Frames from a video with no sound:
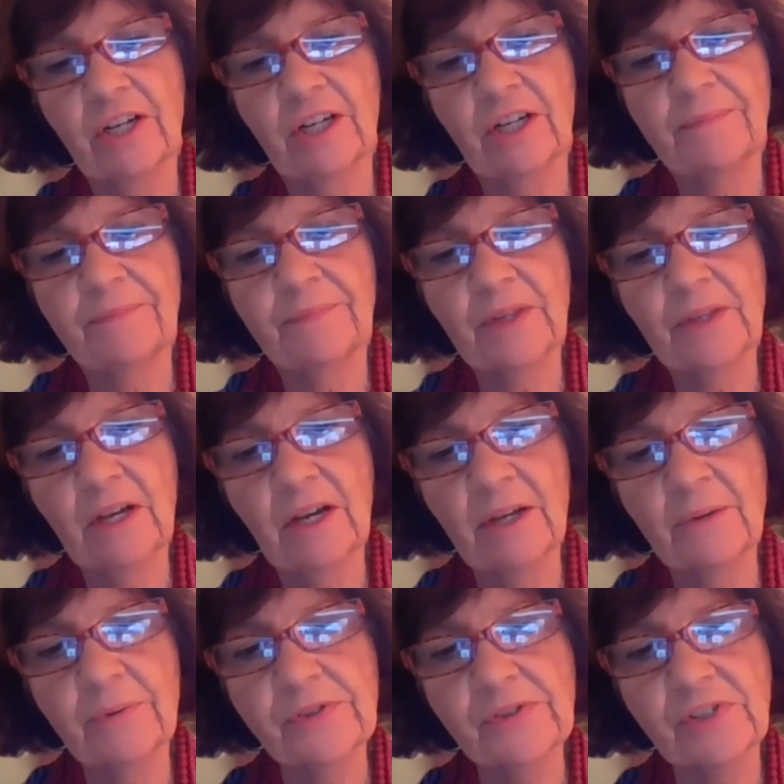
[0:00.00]
Um, I
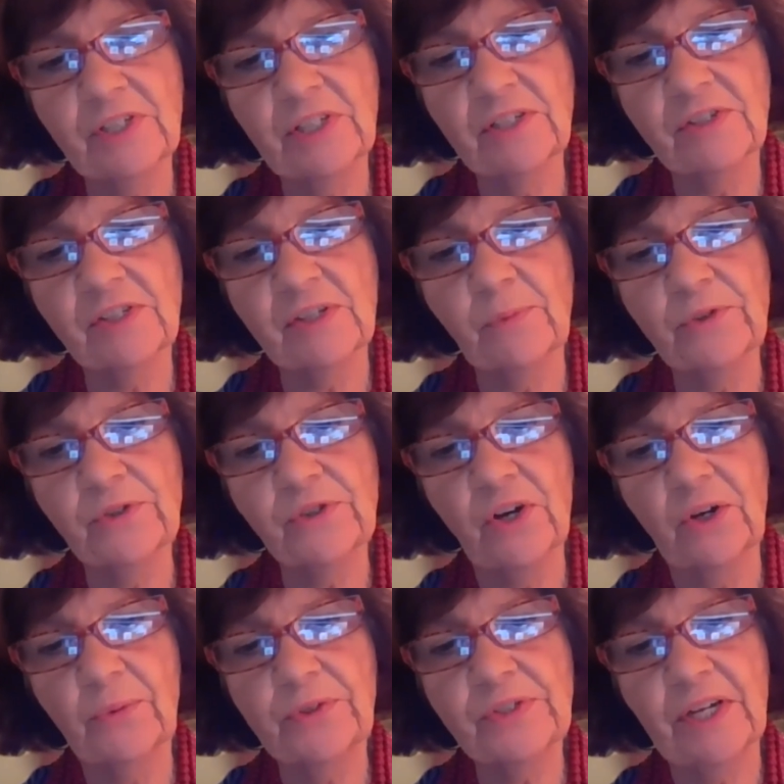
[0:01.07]
was listening to someone
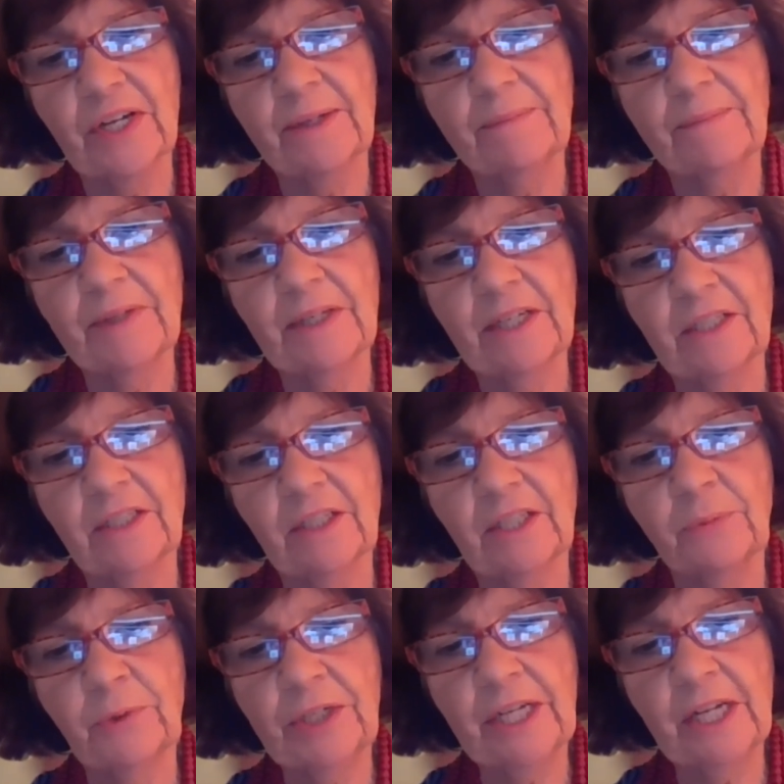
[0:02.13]
talk one time that,
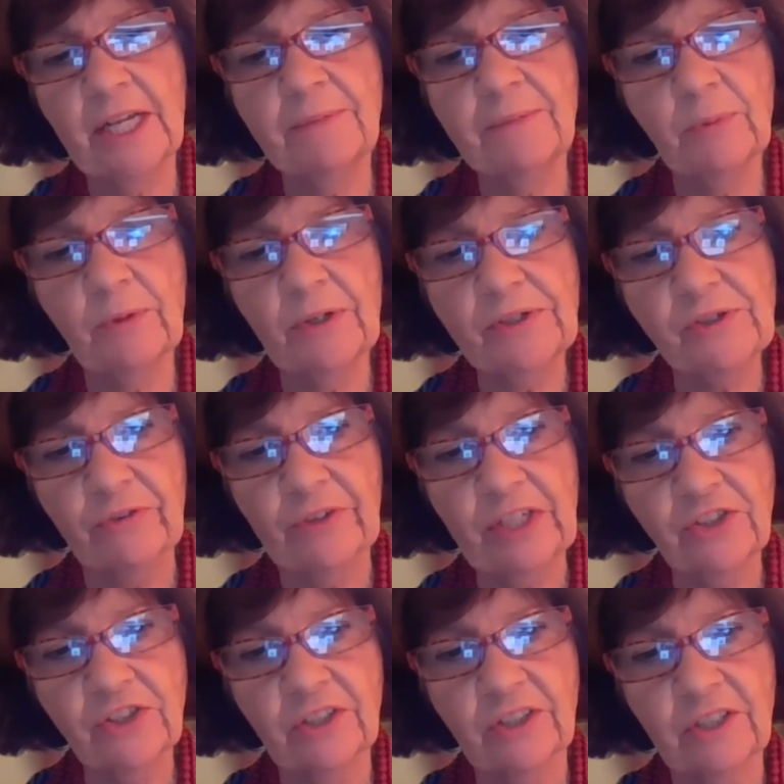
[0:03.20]
and when it came to
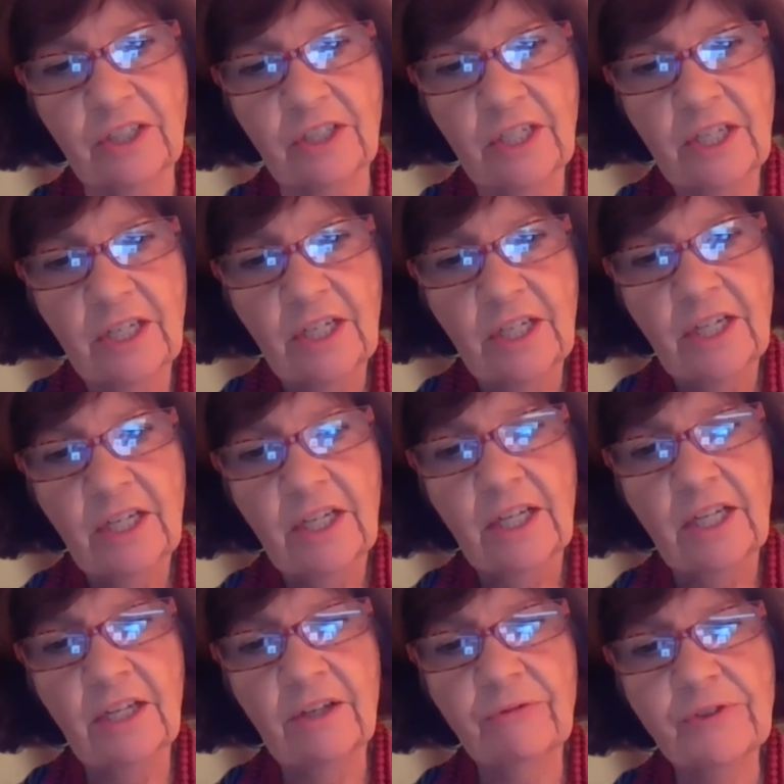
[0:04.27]
preservation,
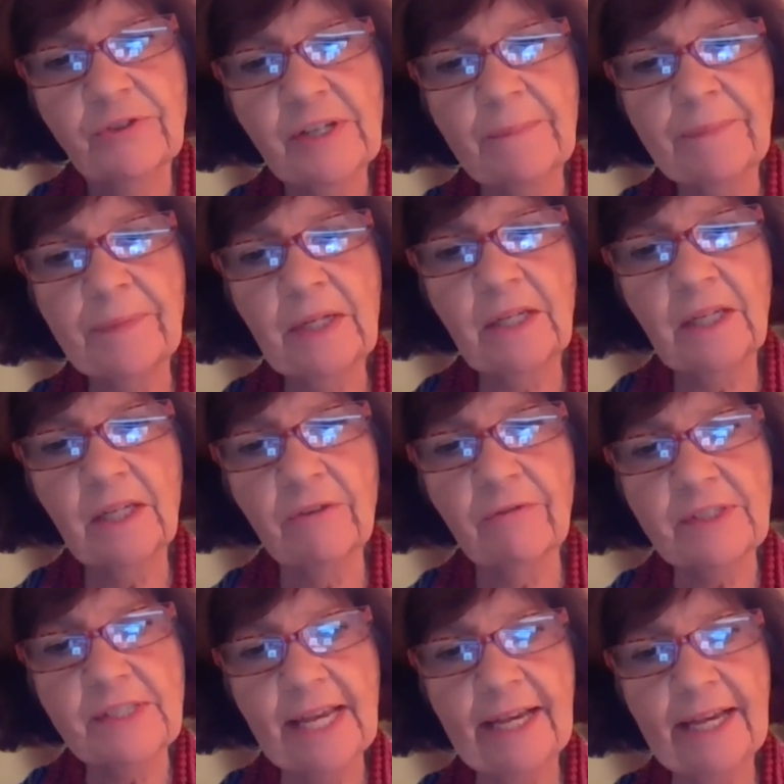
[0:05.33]
if something if
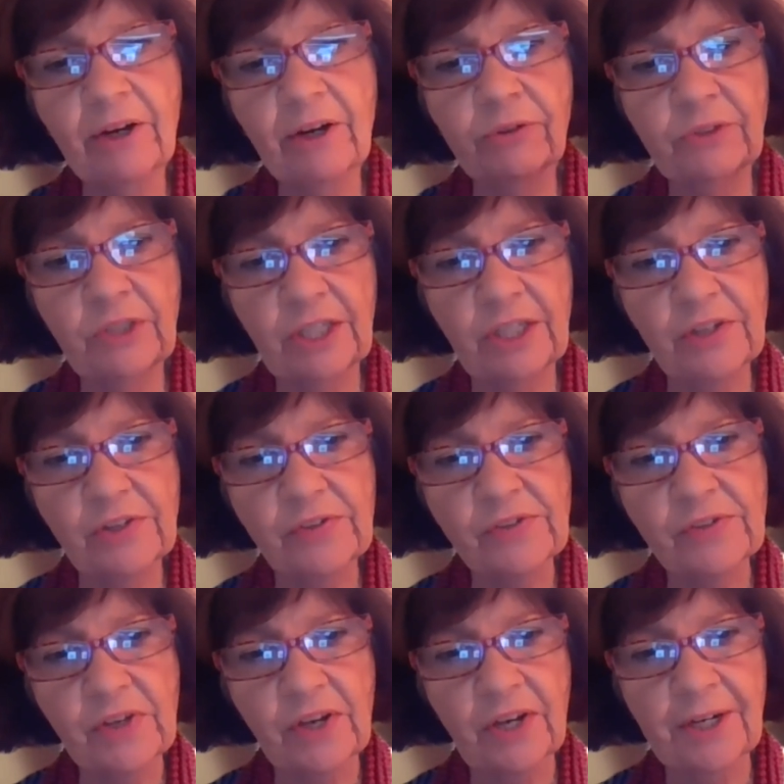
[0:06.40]
a town
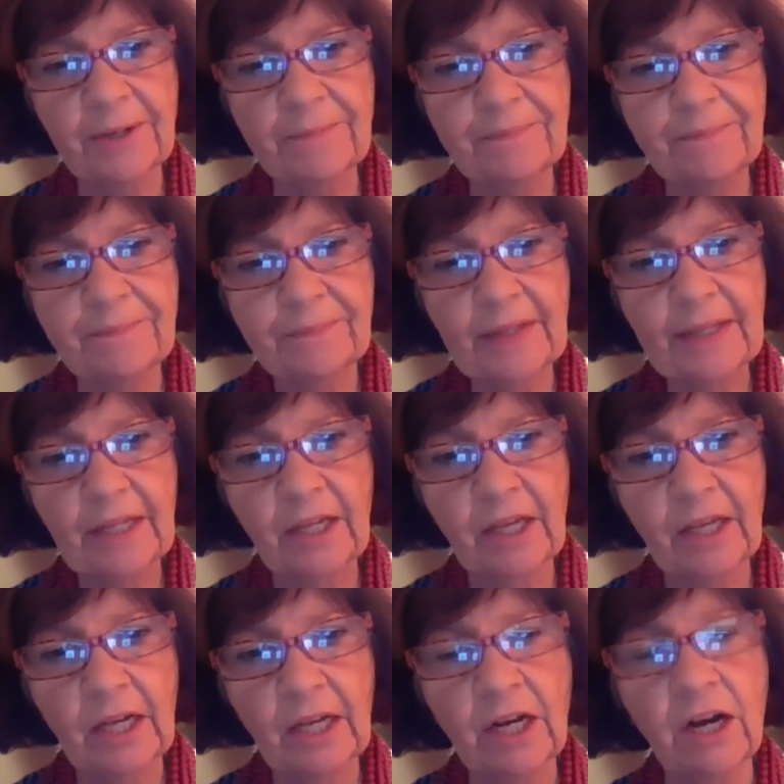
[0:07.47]
is um,
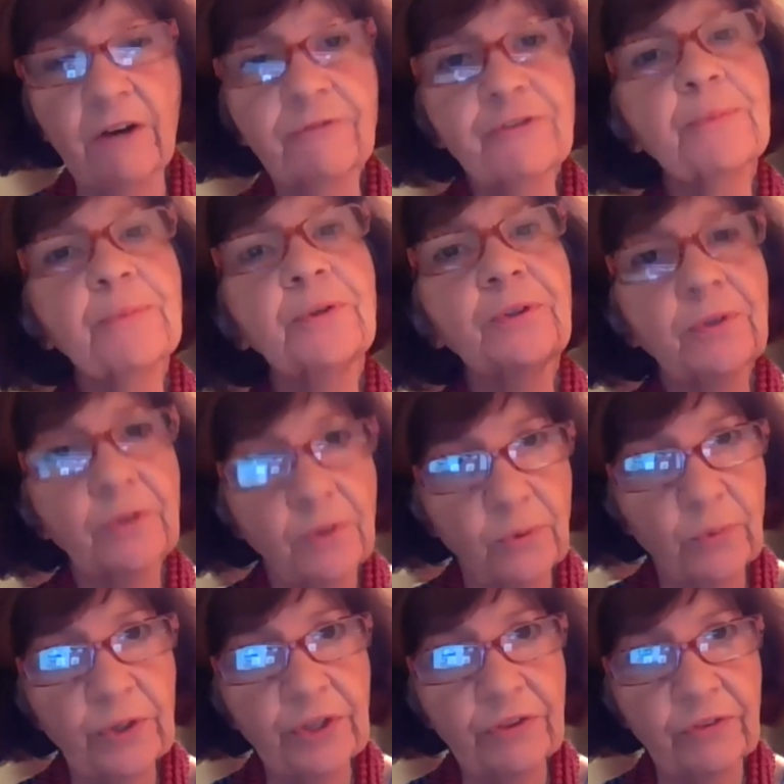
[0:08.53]
comfortable
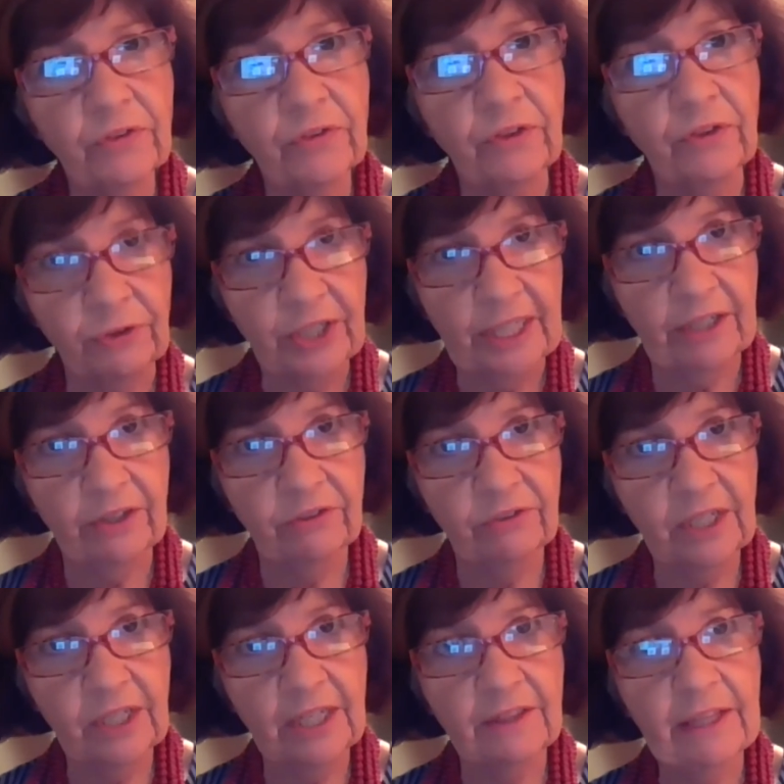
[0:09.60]
with their
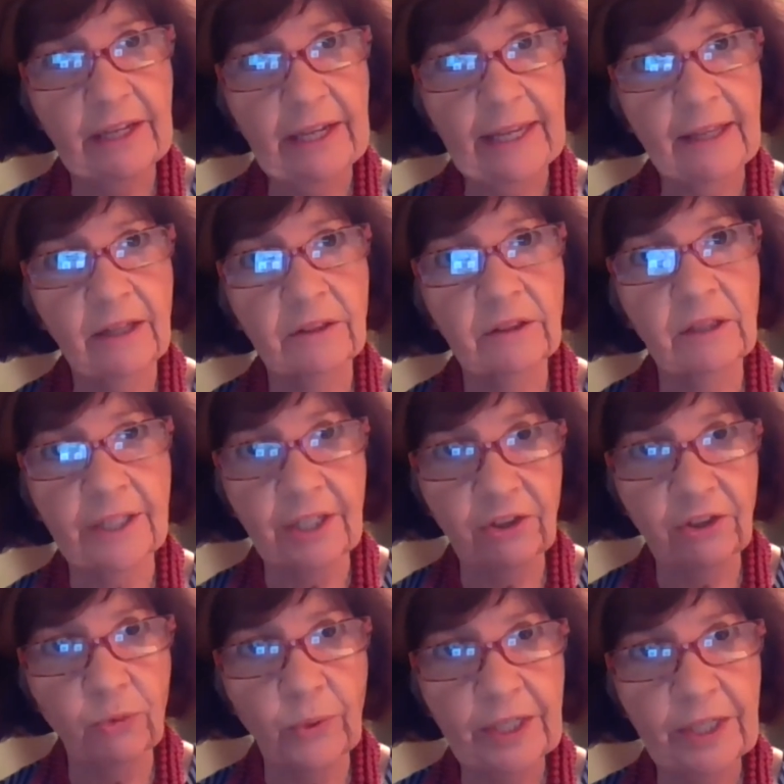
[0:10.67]
town and they like
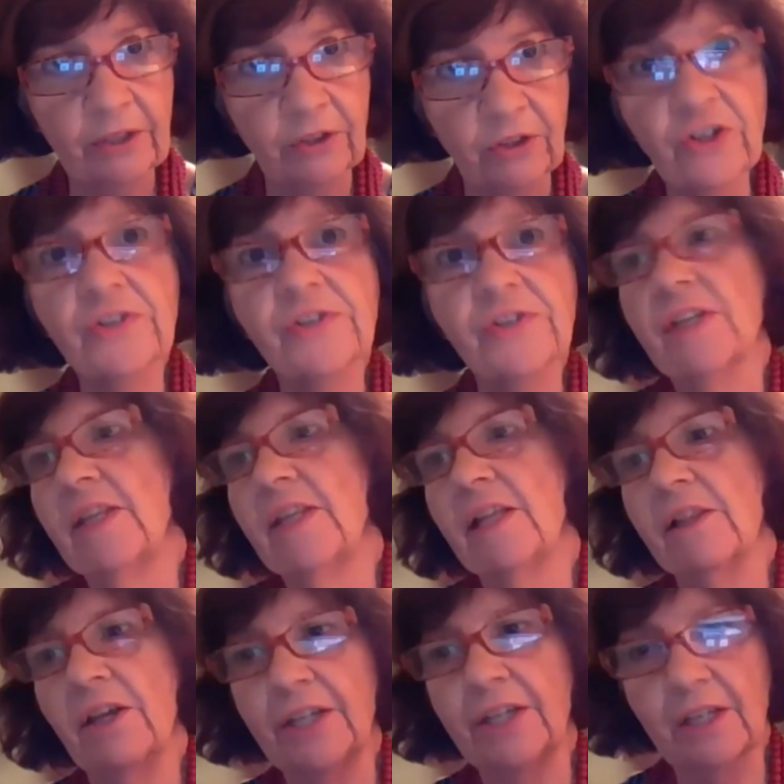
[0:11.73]
the way it looks and they
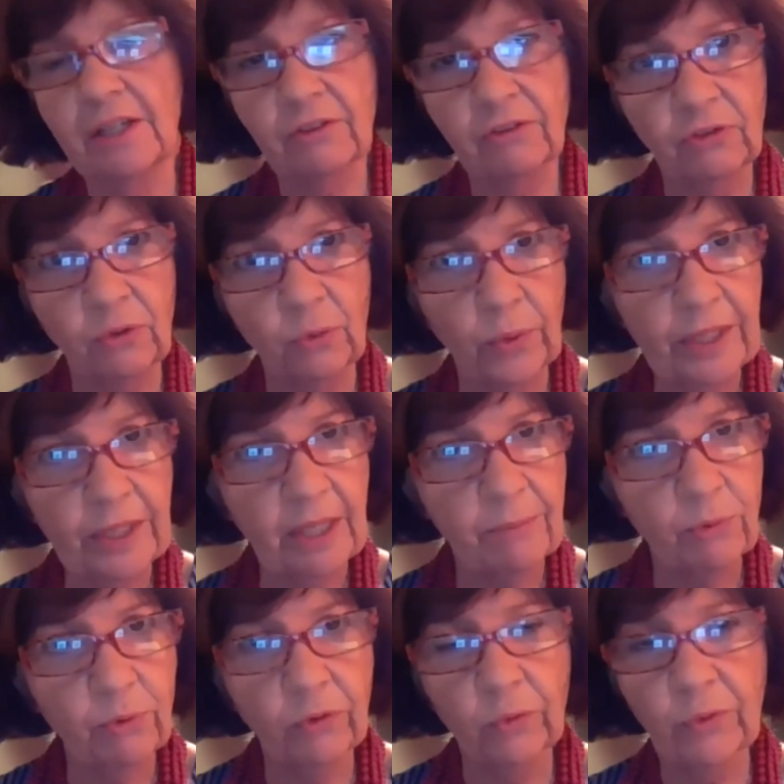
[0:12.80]
like the way they
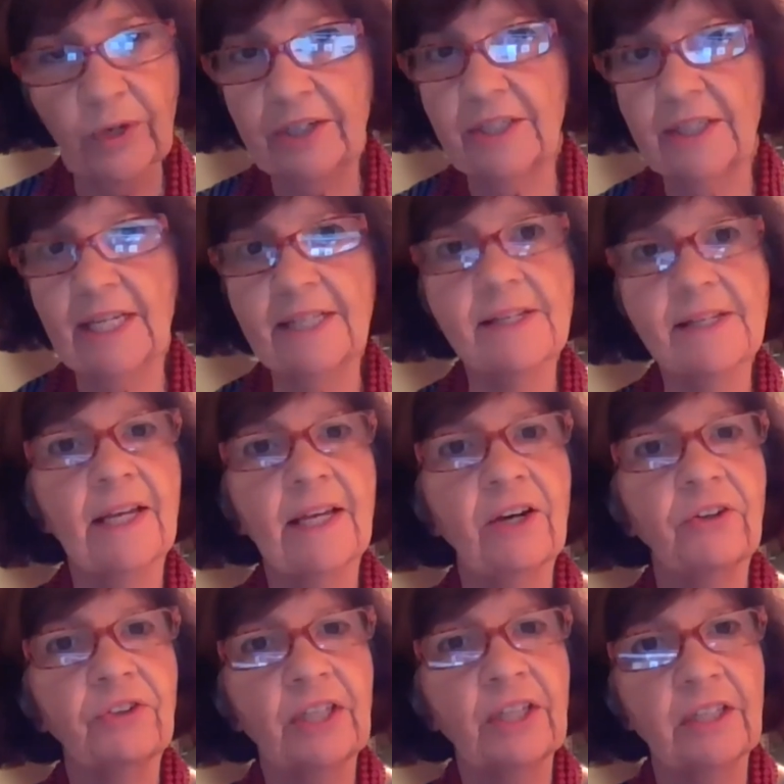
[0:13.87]
move around in that
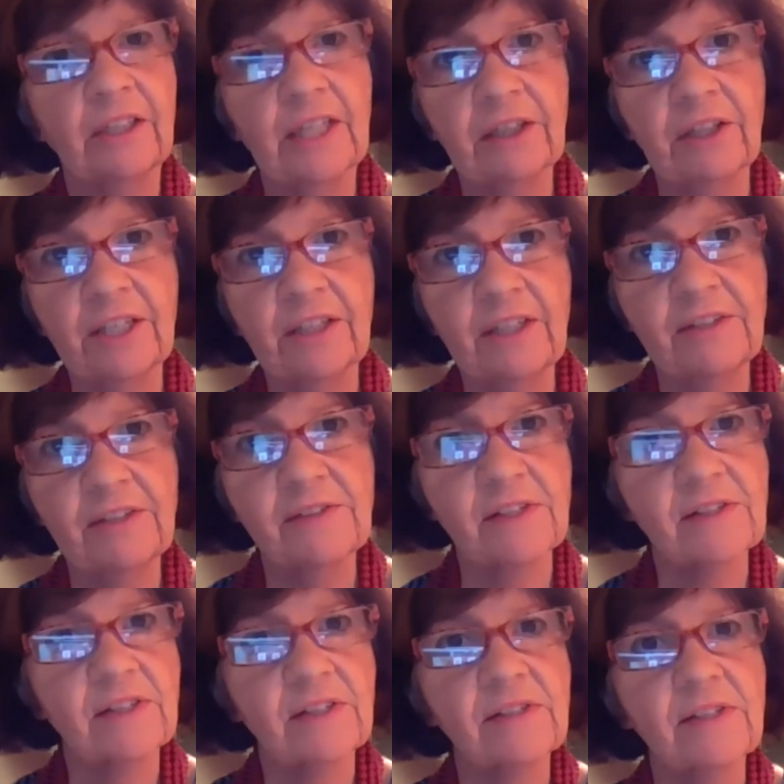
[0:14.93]
town and they like the
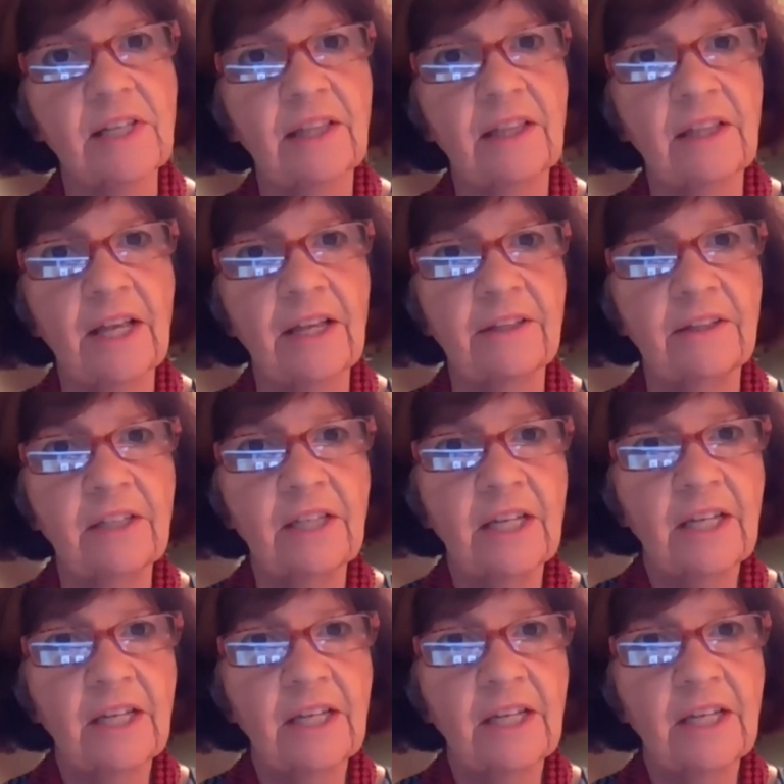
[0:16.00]
existence and and